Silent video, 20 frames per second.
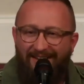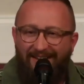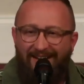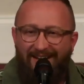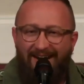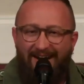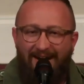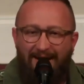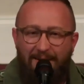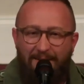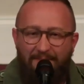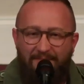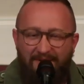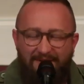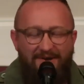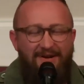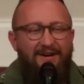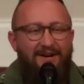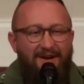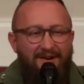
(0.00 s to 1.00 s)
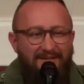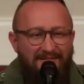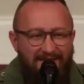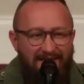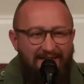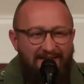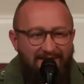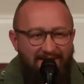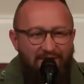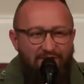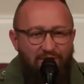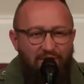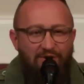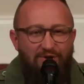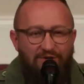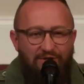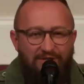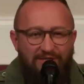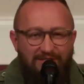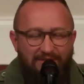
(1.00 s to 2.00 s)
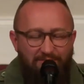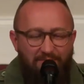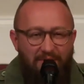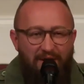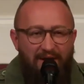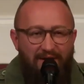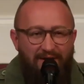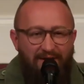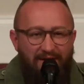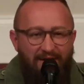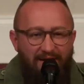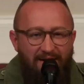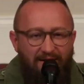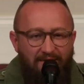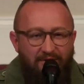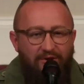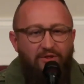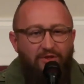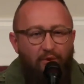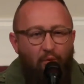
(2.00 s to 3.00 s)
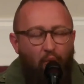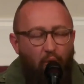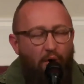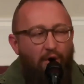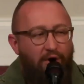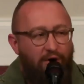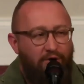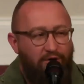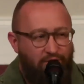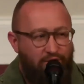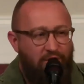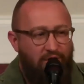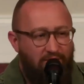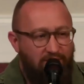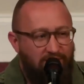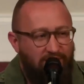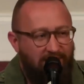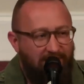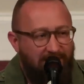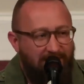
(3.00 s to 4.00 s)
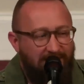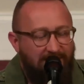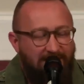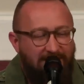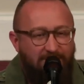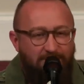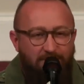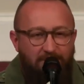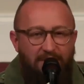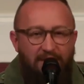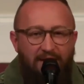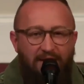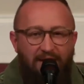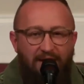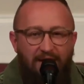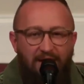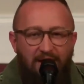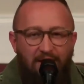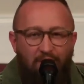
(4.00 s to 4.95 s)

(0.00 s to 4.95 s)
Uh, well, you know, it's it, the church has been the the word church at least has been